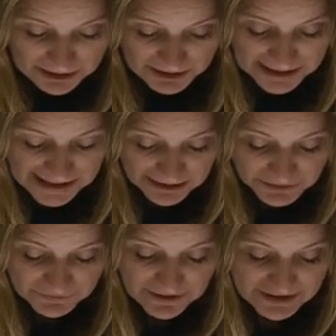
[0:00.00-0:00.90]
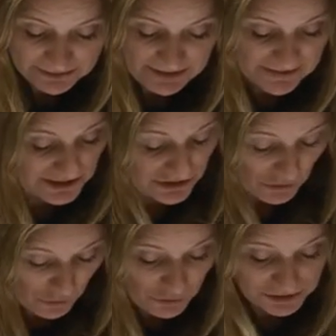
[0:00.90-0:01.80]
The accounts of their experiences
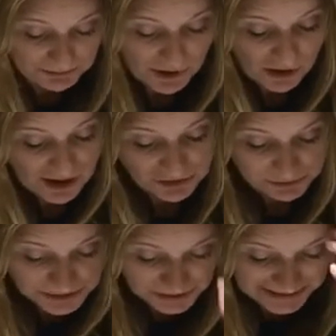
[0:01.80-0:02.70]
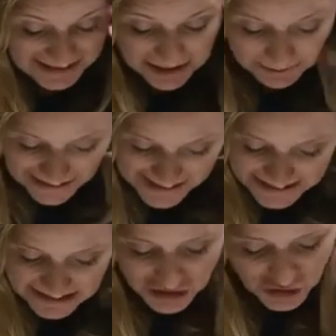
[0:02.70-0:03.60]
at Causton Park Hospital, in a place
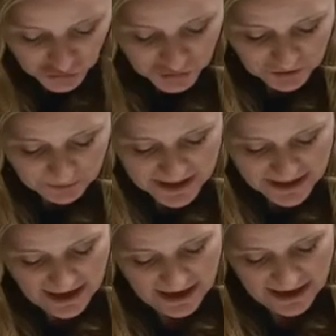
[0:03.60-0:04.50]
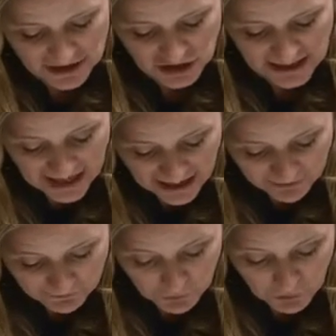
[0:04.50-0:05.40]
that should have been there to care
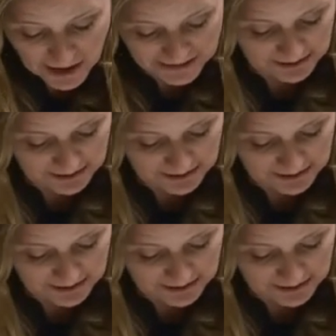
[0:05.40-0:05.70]
for and